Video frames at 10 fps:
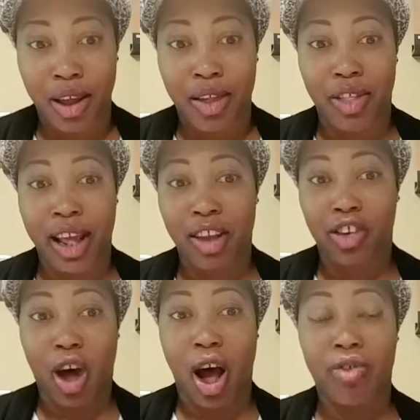that is
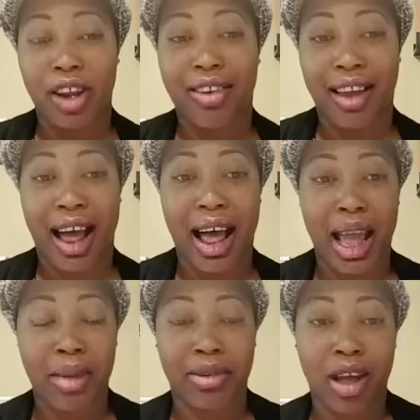
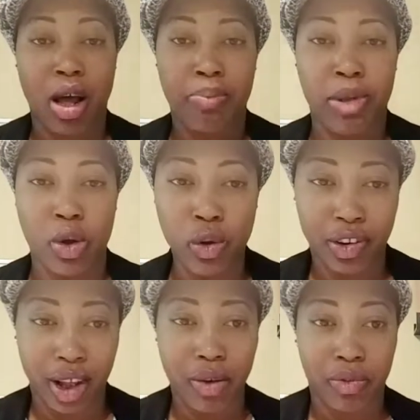oftentimes
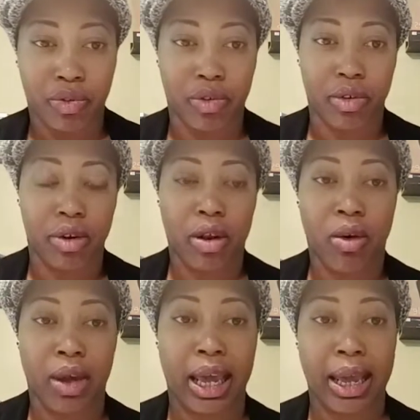abusive,
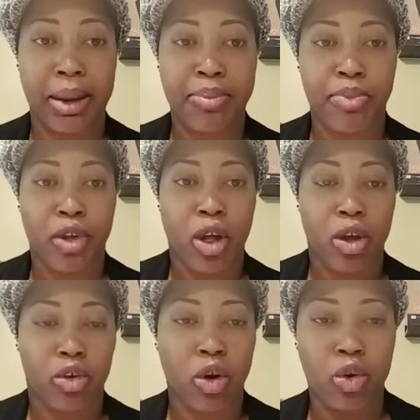okay?
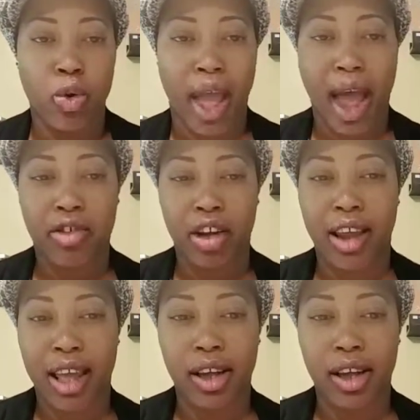So you have to take a